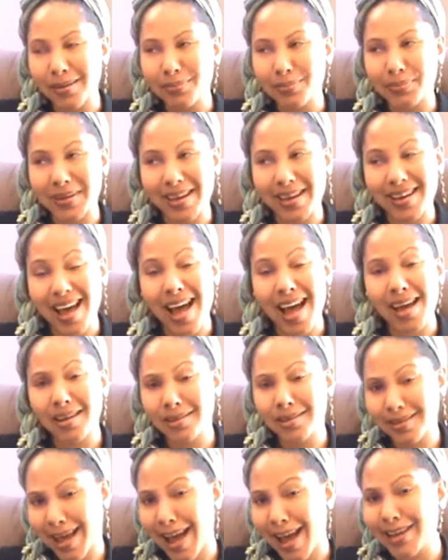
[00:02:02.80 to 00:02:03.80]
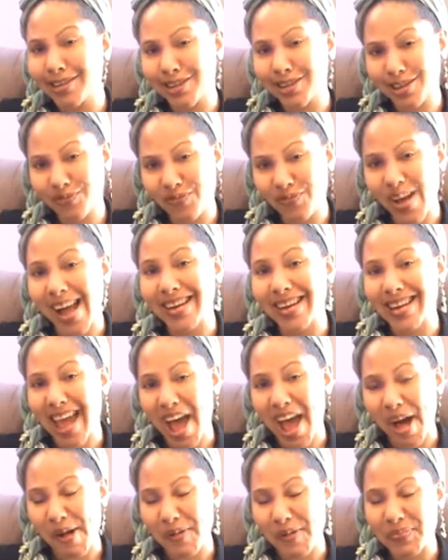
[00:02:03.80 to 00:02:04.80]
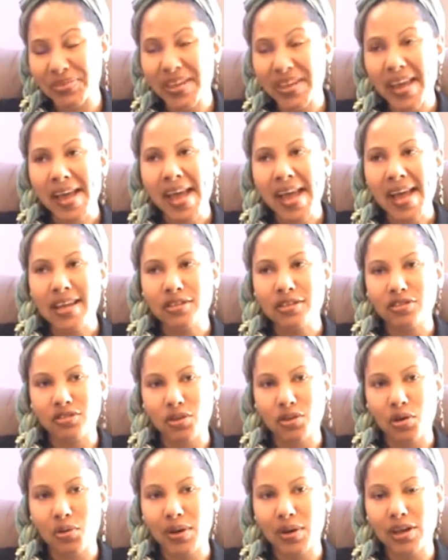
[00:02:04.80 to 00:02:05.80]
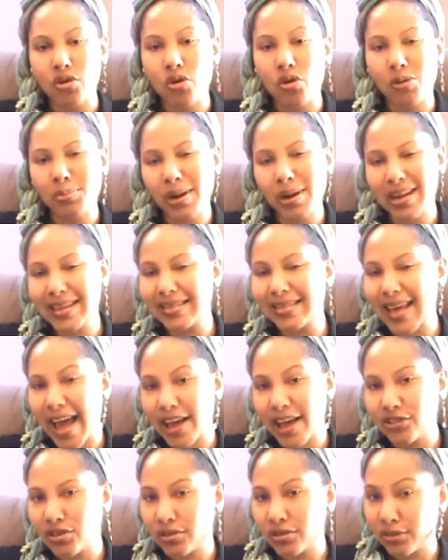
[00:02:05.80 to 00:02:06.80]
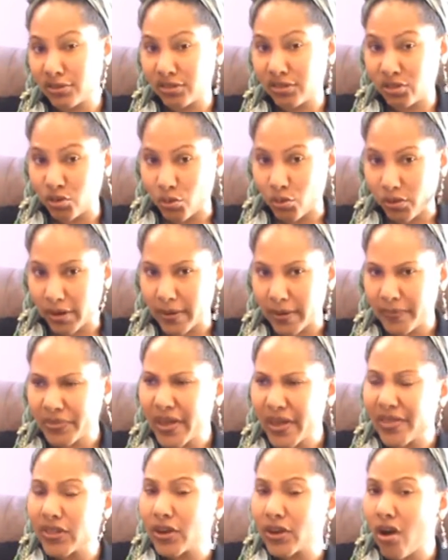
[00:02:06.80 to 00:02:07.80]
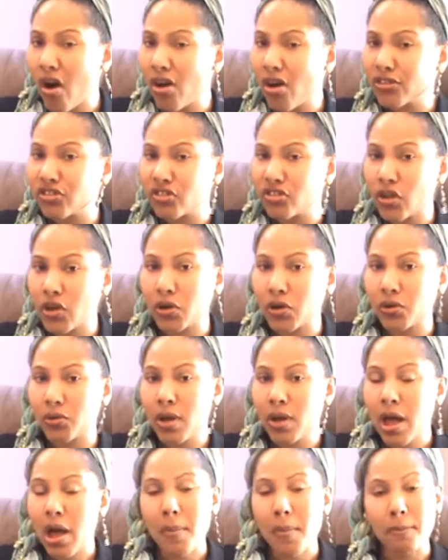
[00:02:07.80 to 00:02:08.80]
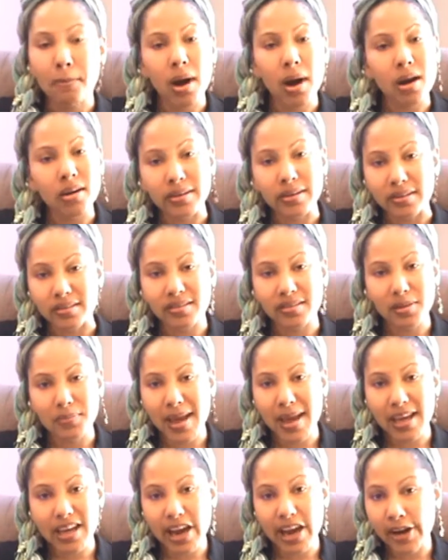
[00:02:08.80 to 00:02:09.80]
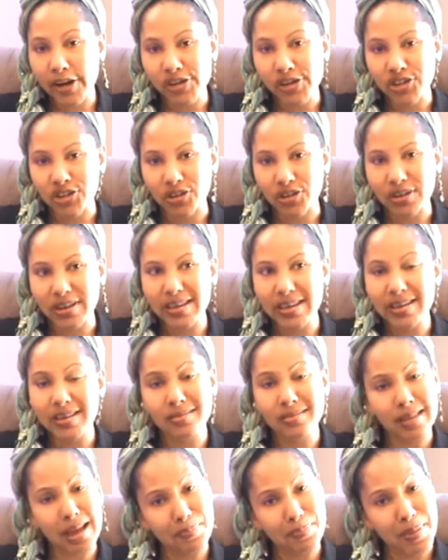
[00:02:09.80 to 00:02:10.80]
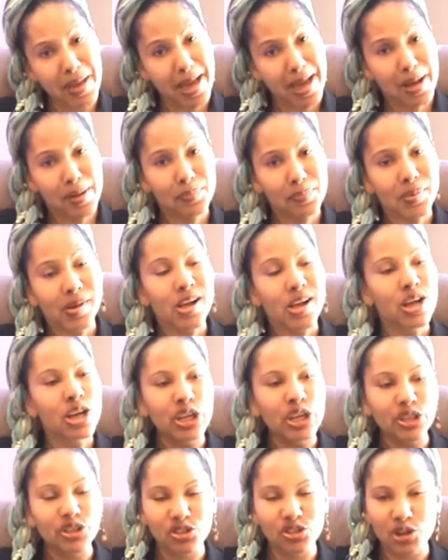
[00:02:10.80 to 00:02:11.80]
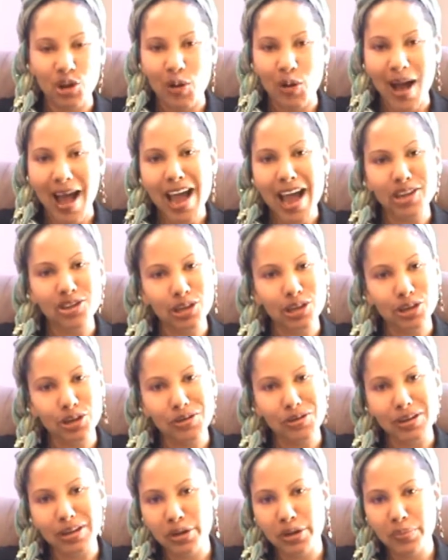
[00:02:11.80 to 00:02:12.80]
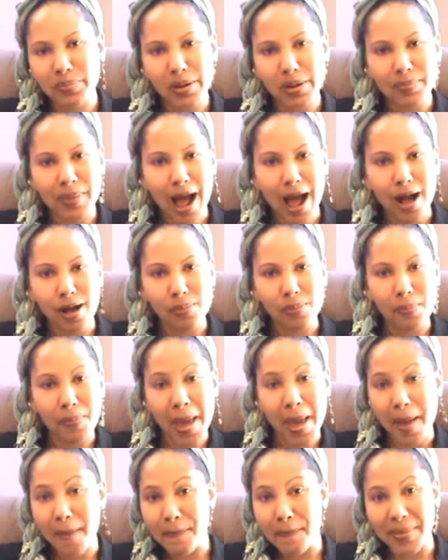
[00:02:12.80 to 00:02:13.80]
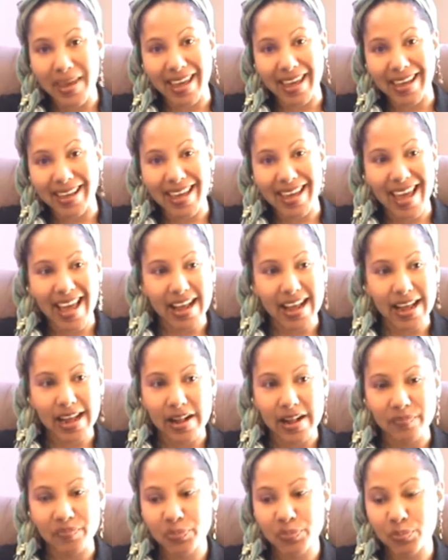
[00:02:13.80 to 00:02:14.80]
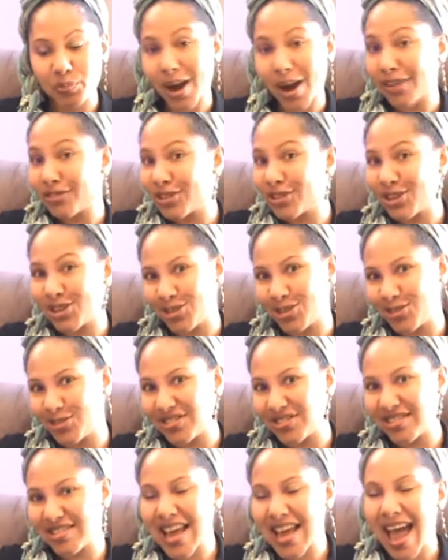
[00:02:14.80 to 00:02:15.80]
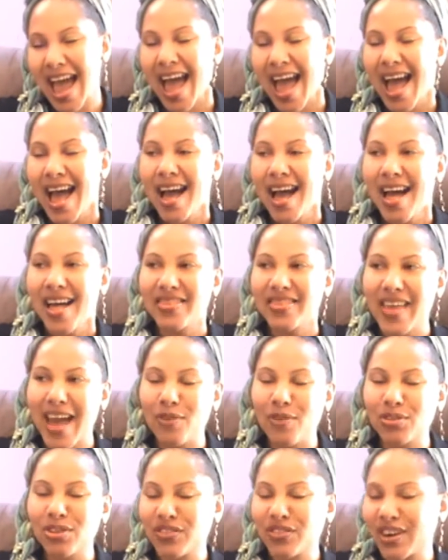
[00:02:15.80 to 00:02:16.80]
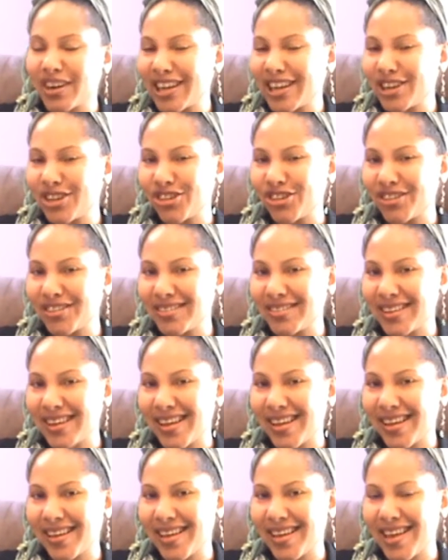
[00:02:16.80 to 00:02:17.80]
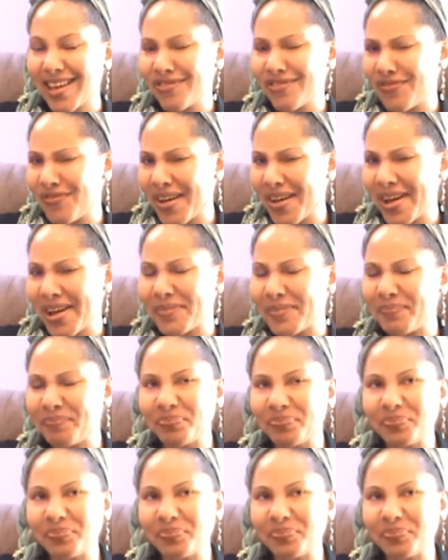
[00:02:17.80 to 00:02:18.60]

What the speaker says: but I did find out. So incorporating that into the story. And then also Marcus, the main character, he is a pimp. So I had to learn a little bit about pimping and prostitutes. That was very interesting and fun.